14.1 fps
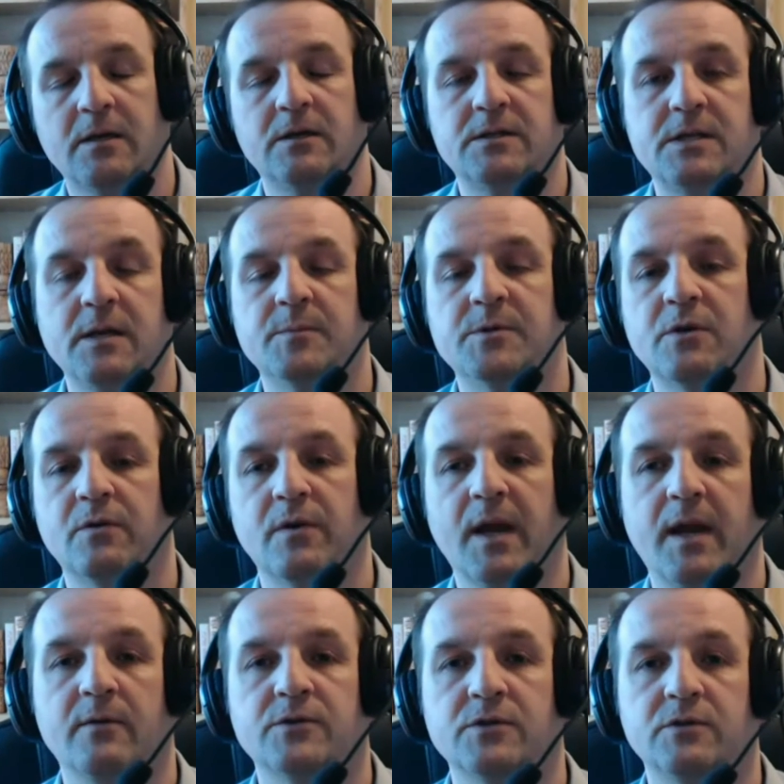tips on
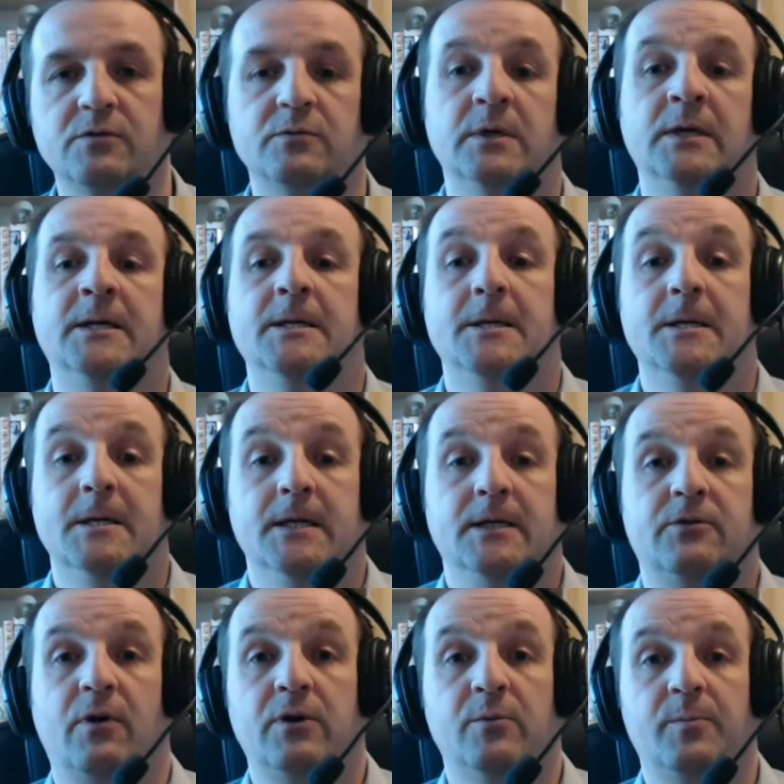how to
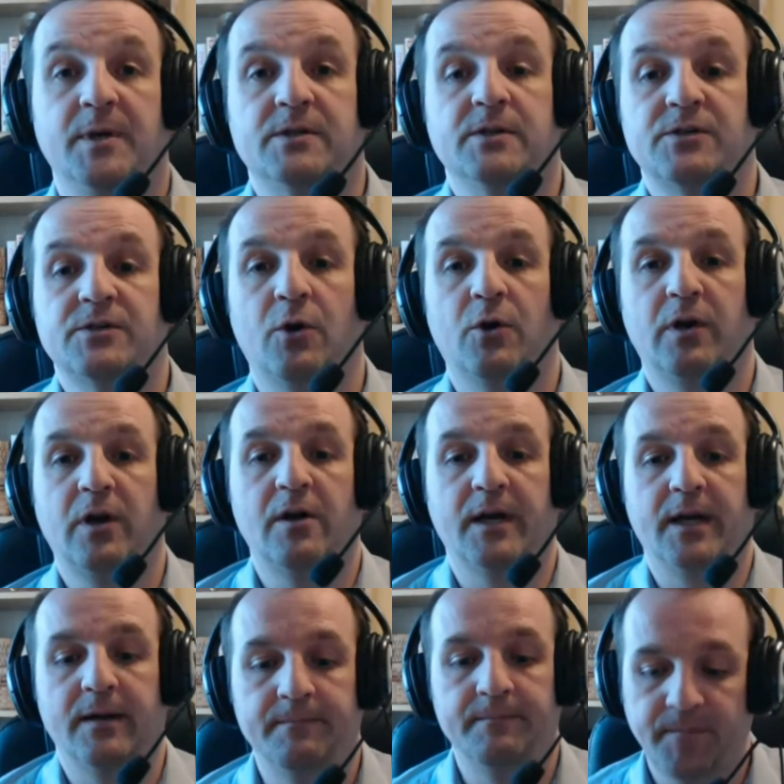grow your business
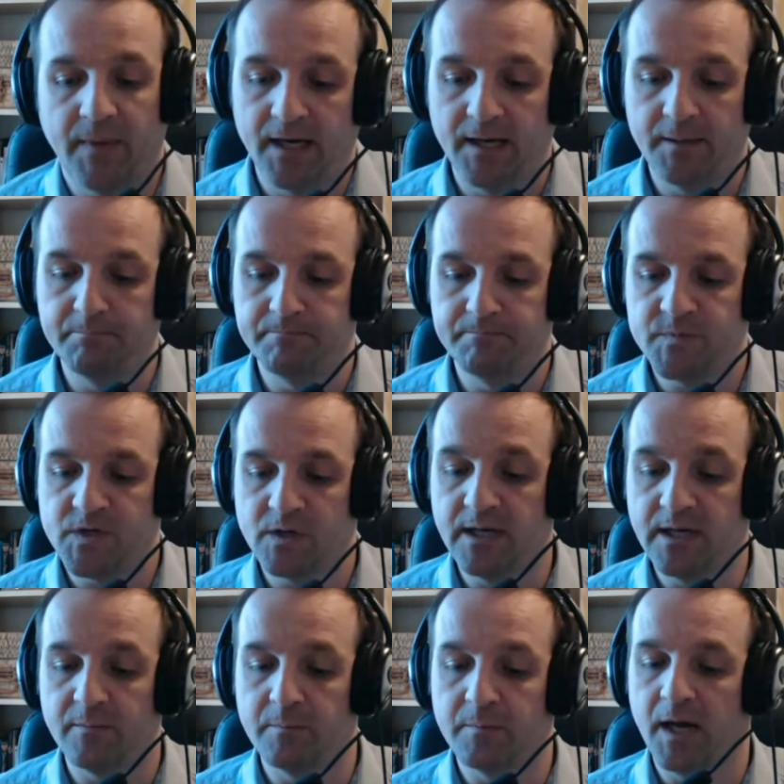online. So
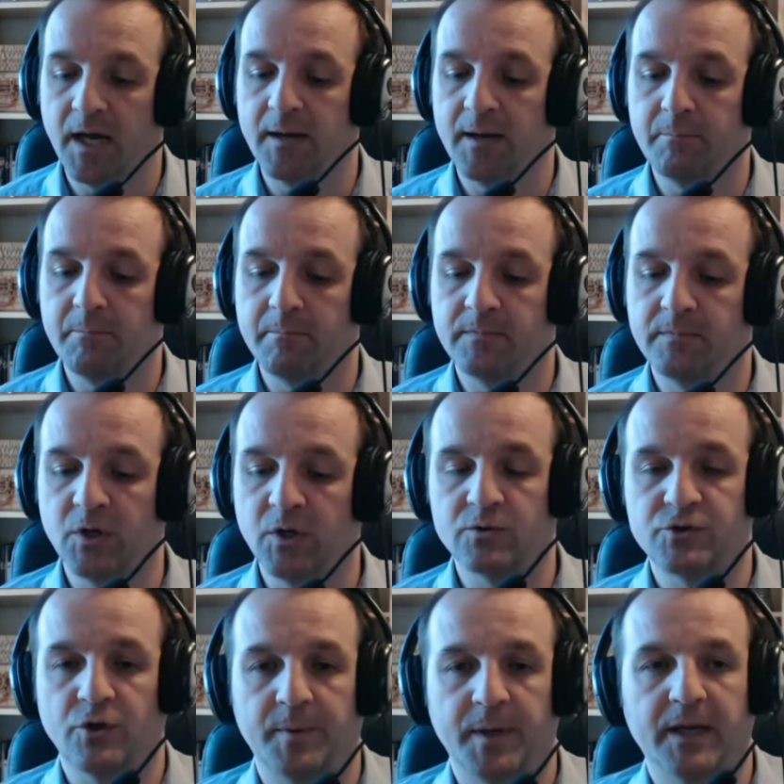Liam, Google
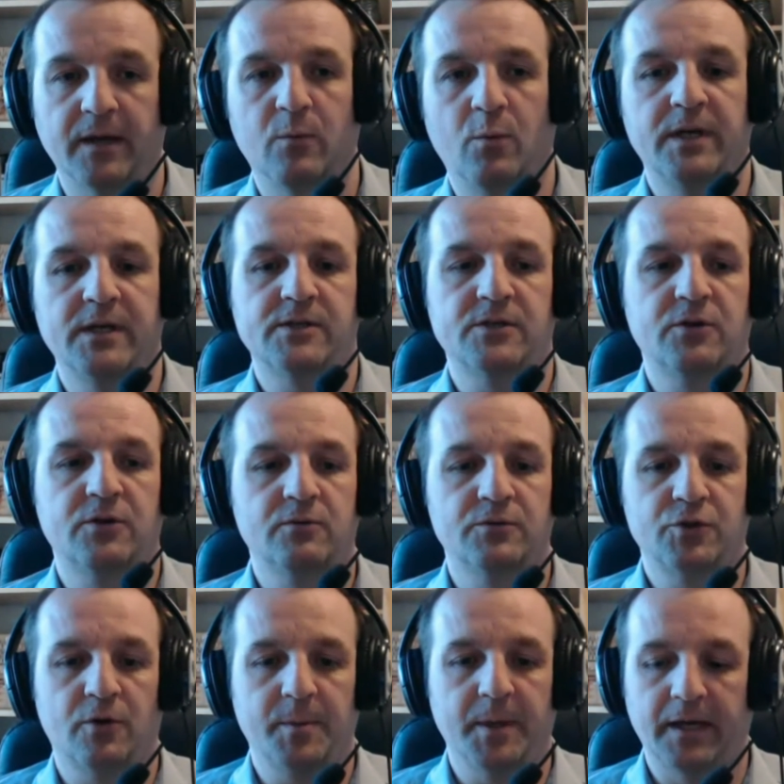Shopping. What is Google
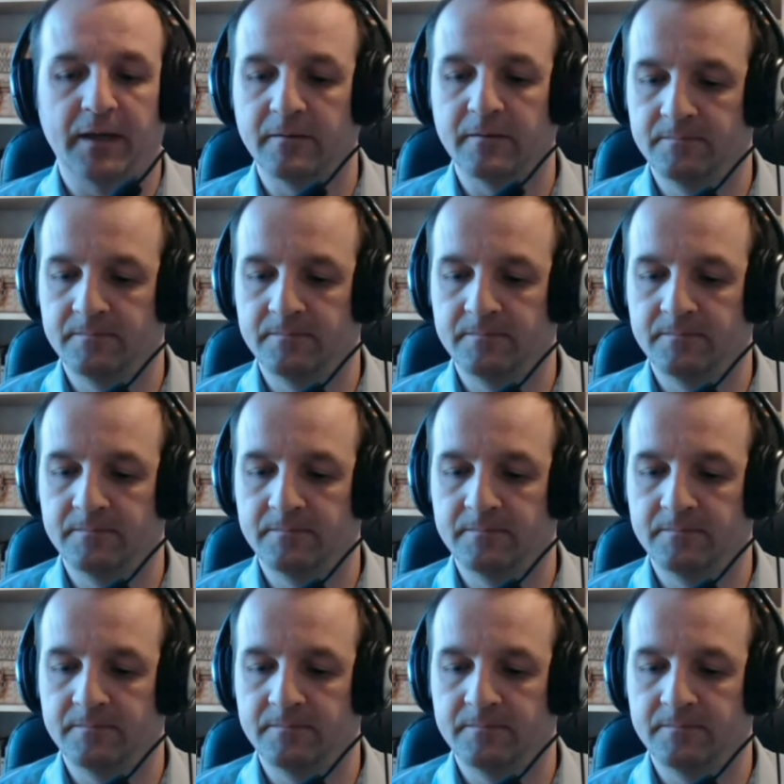Shopping?